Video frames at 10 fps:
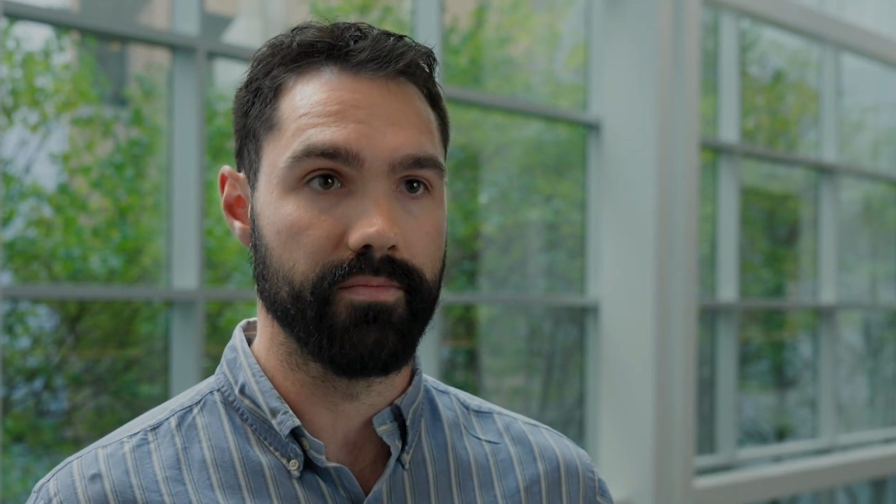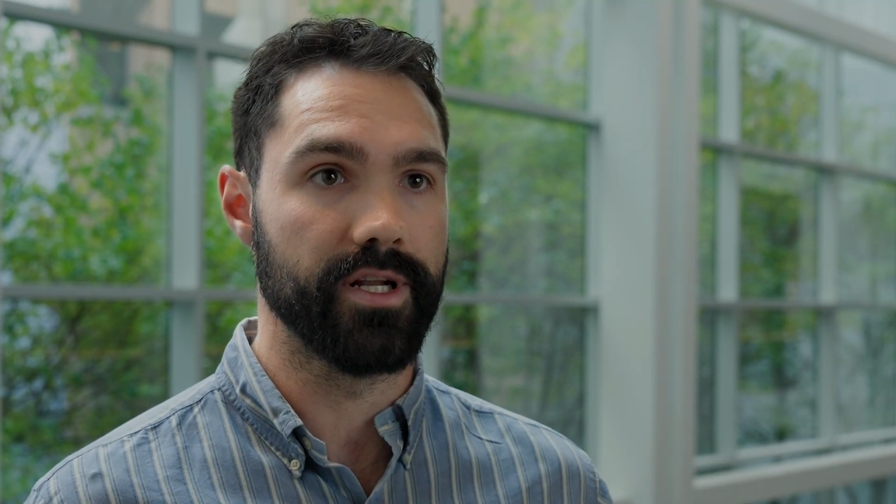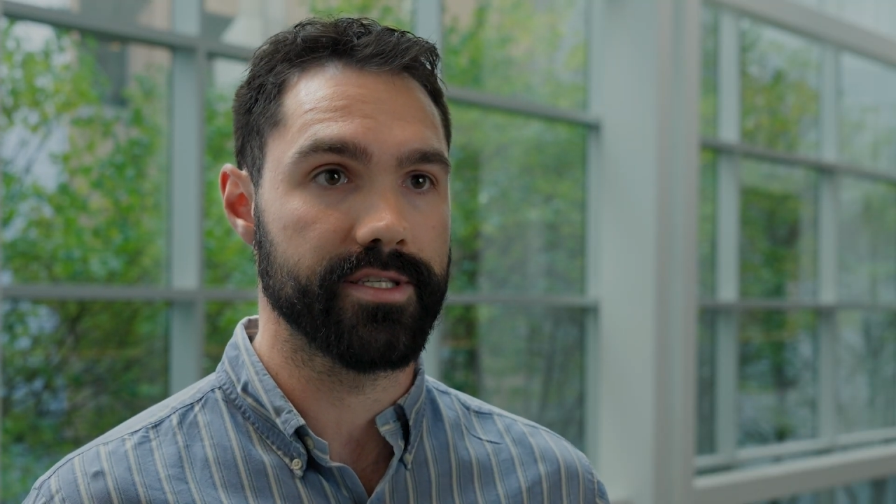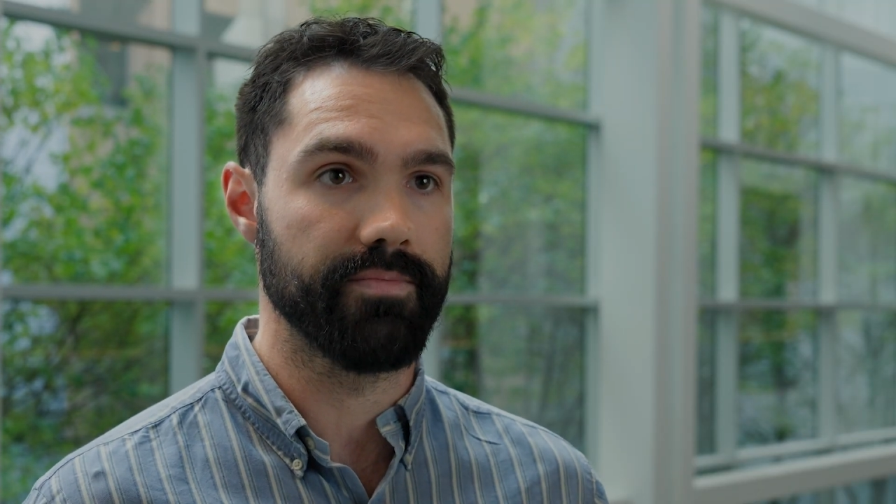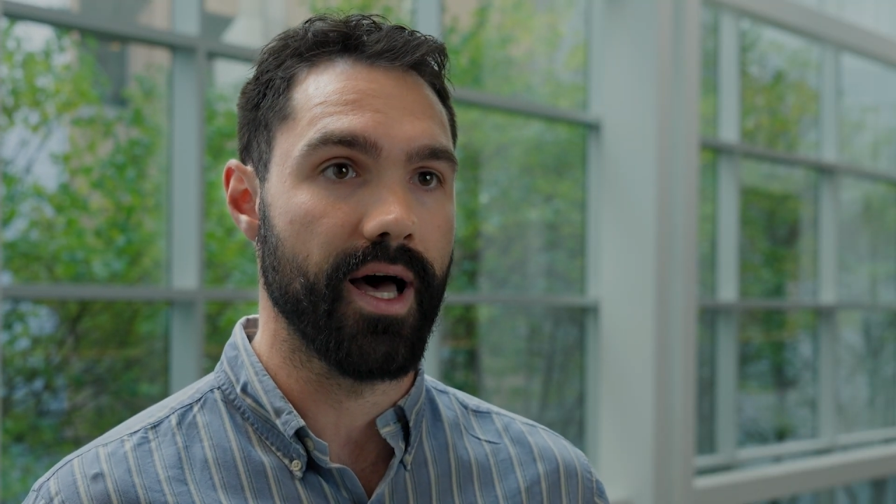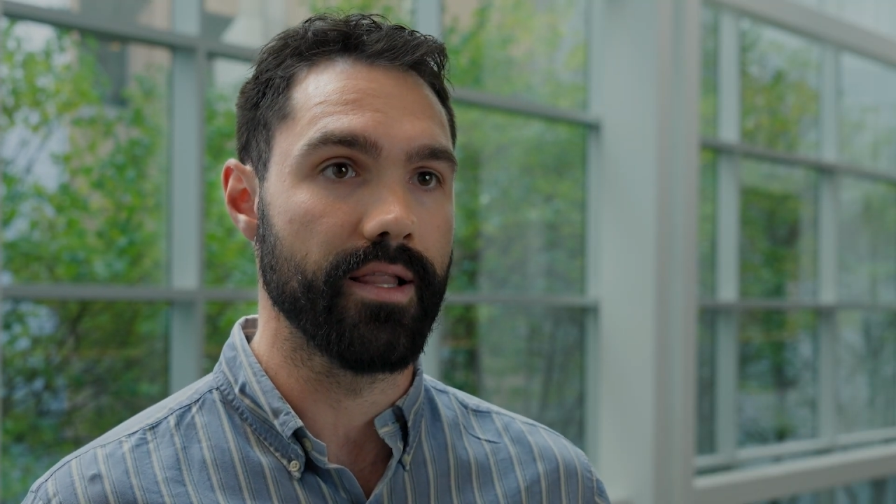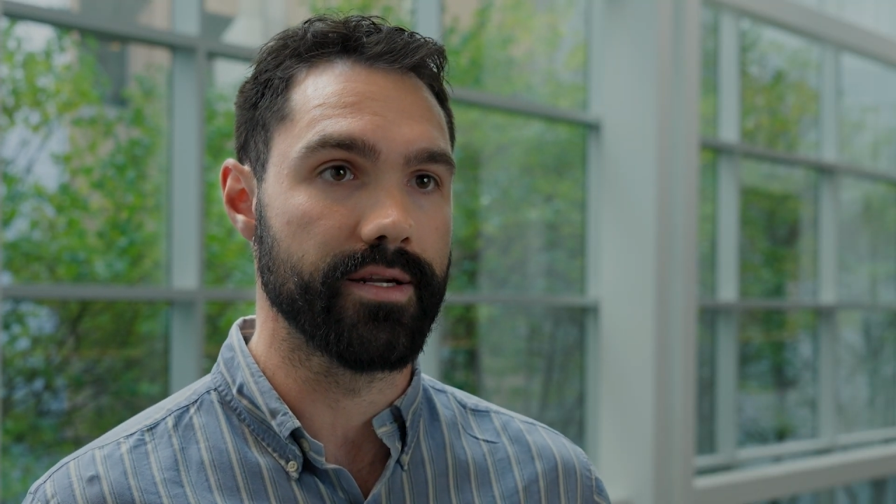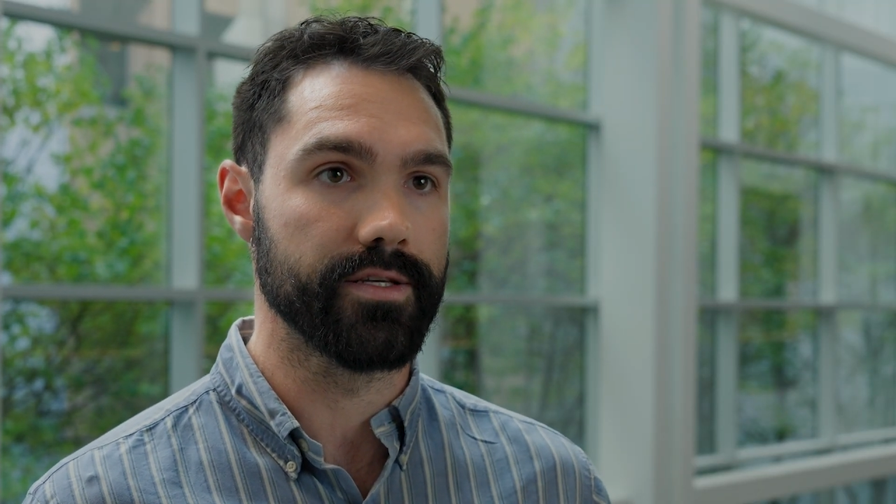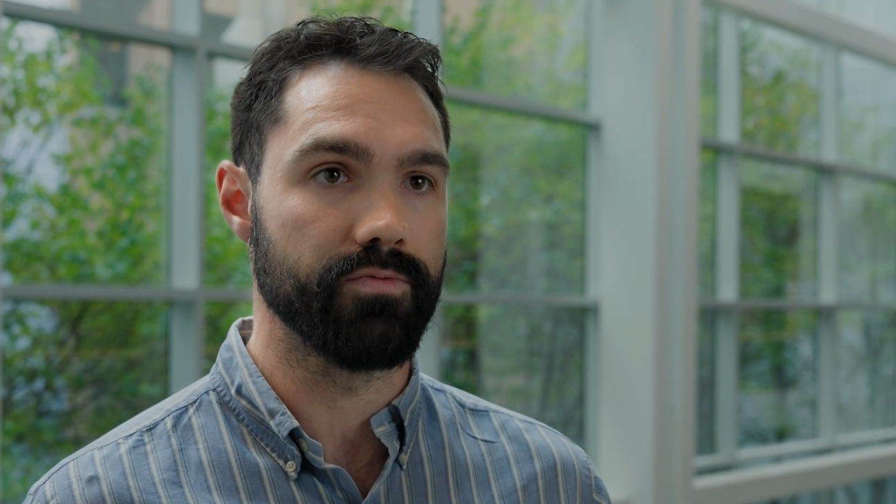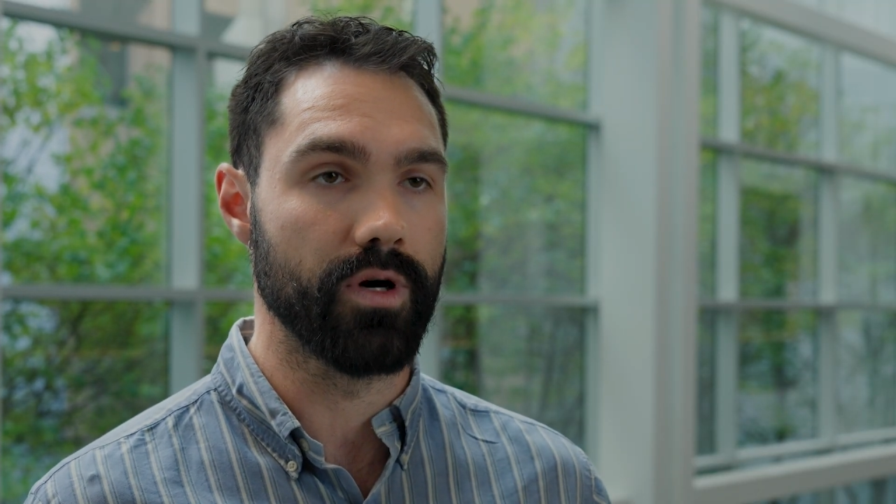
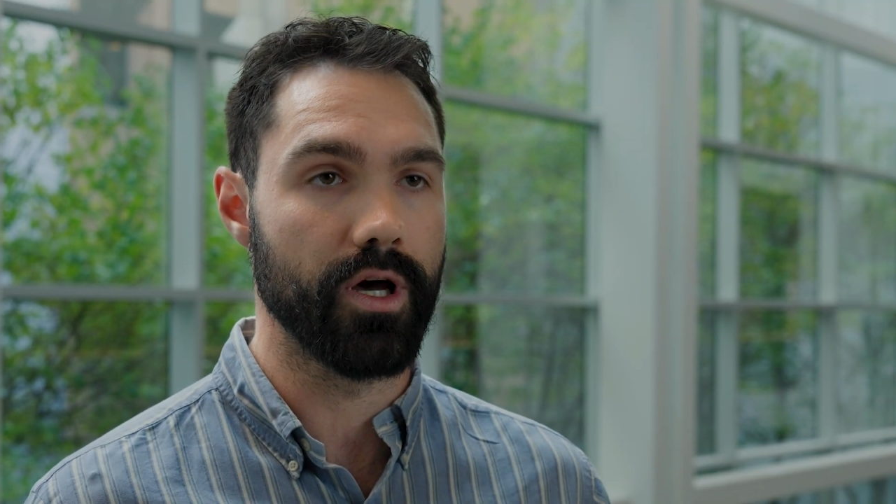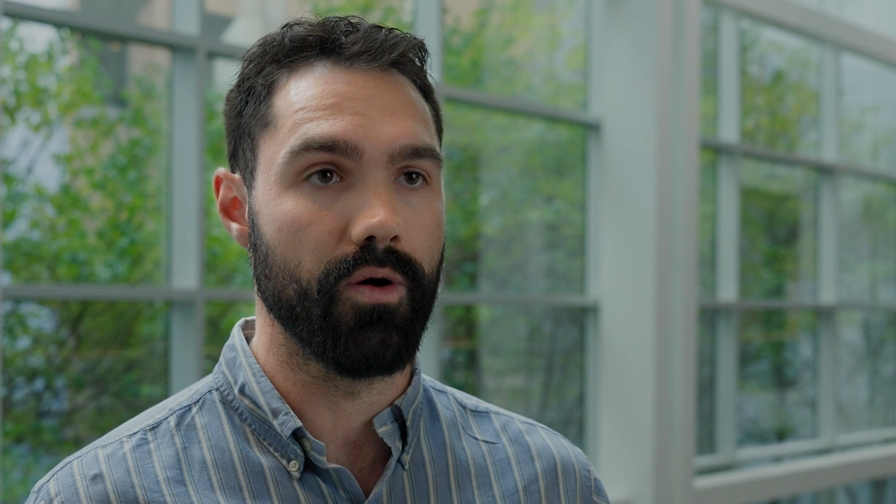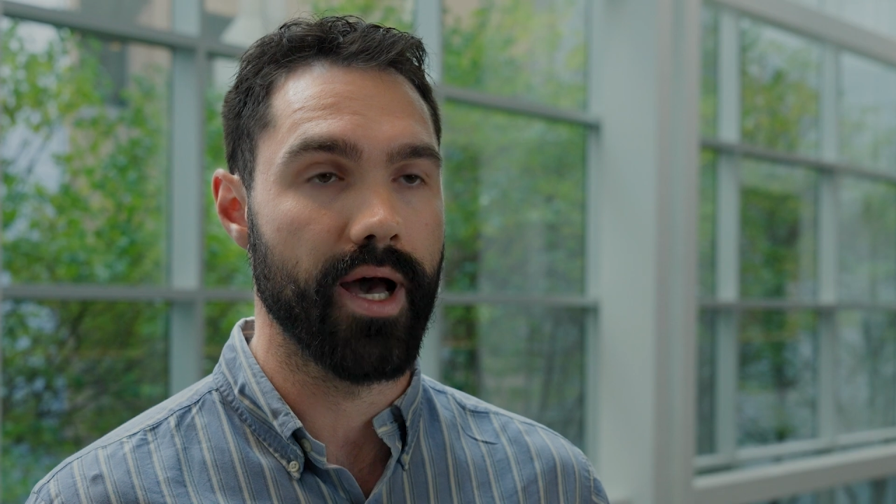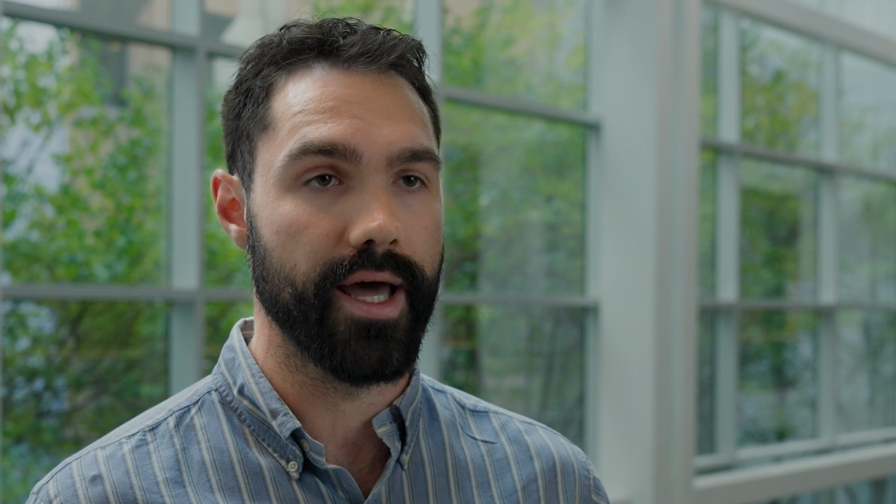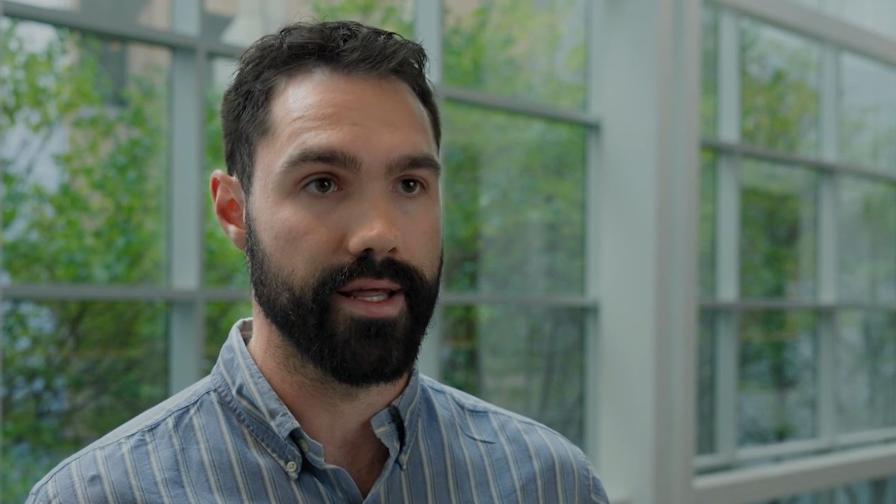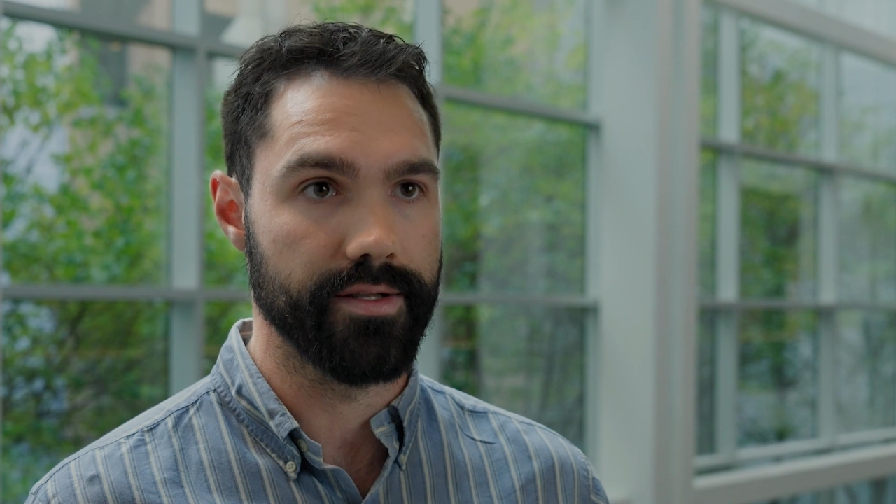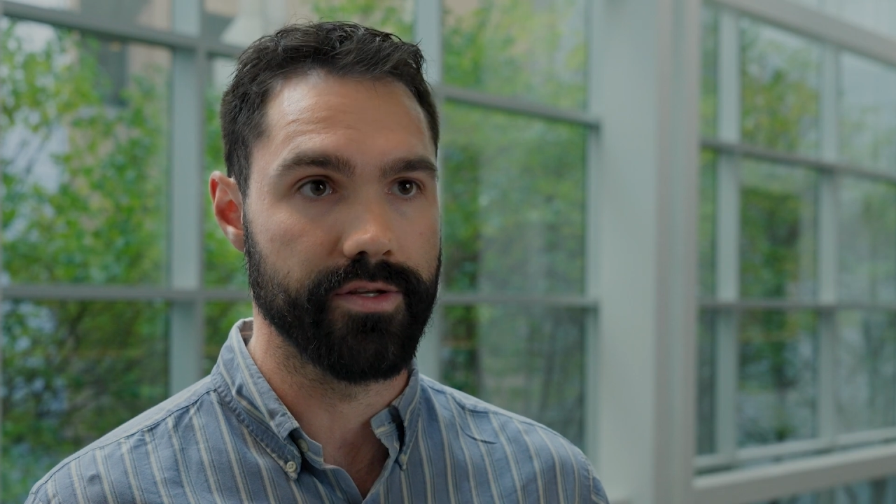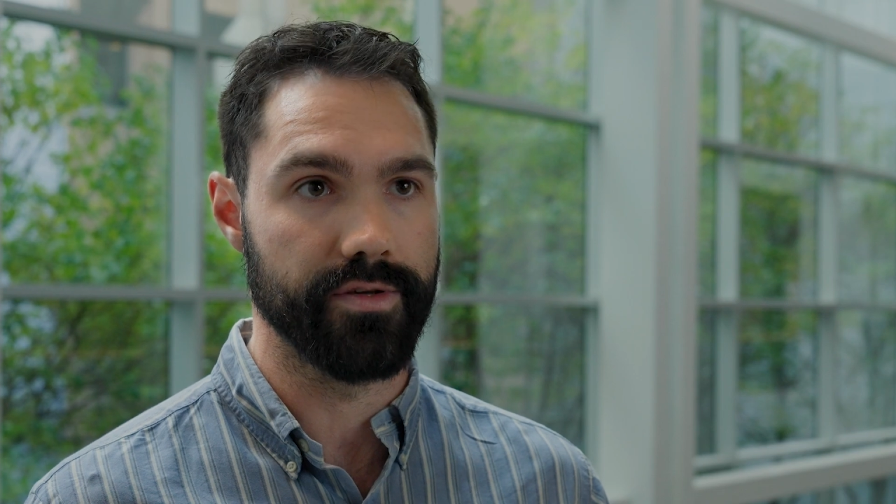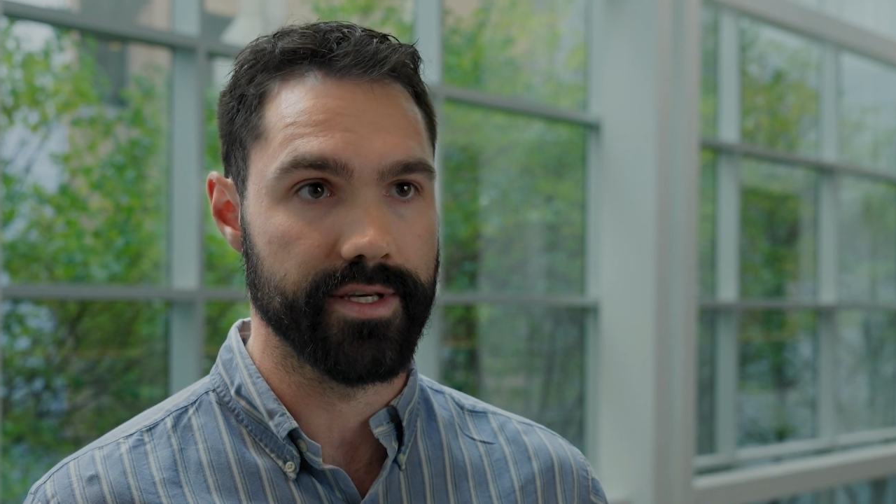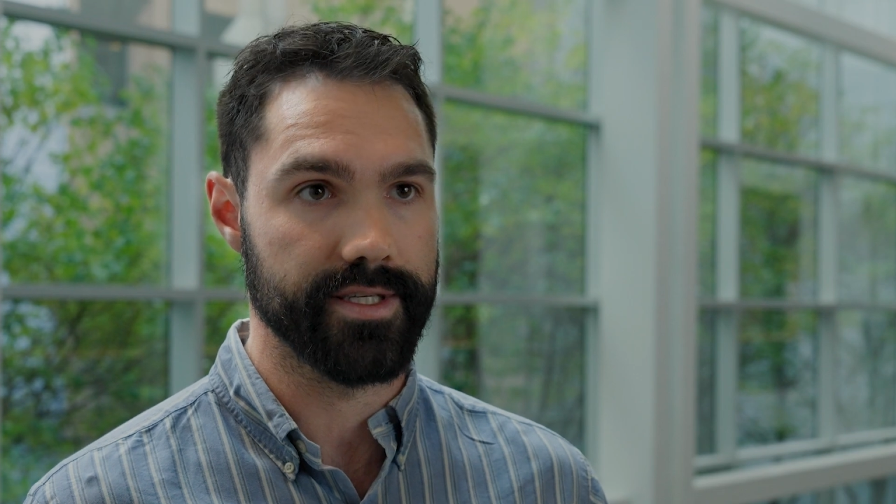municipalities will go ahead and
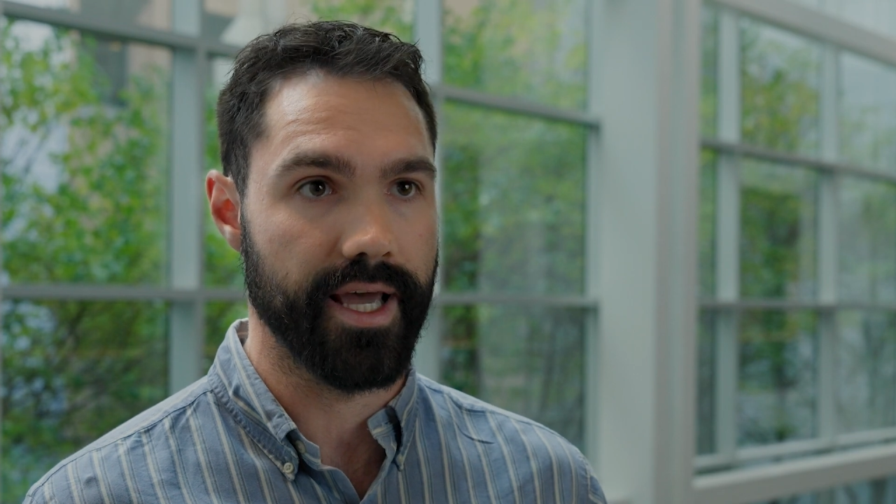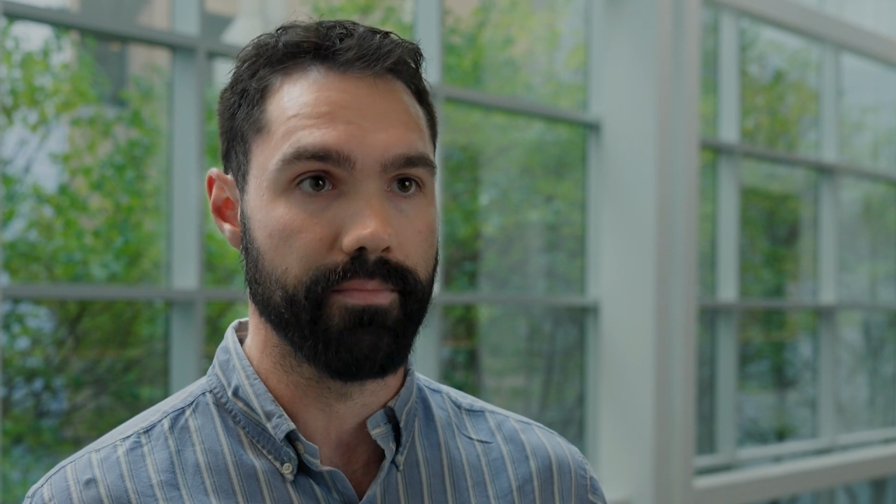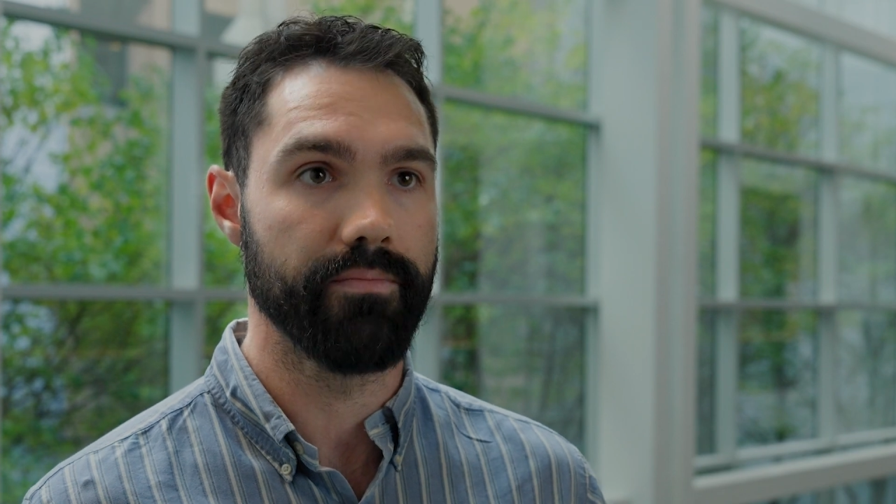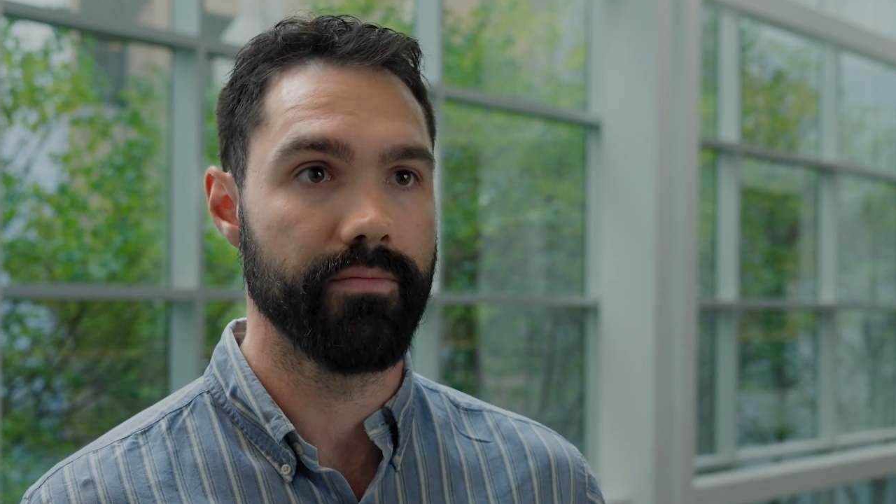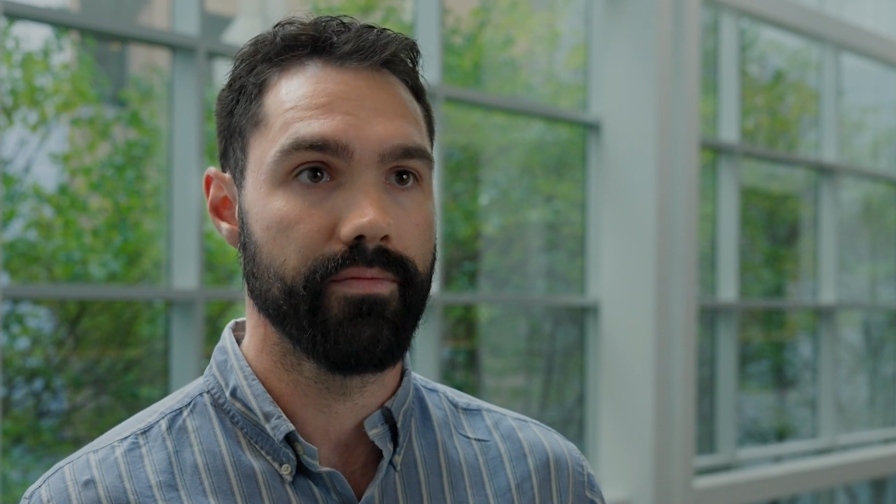do the same.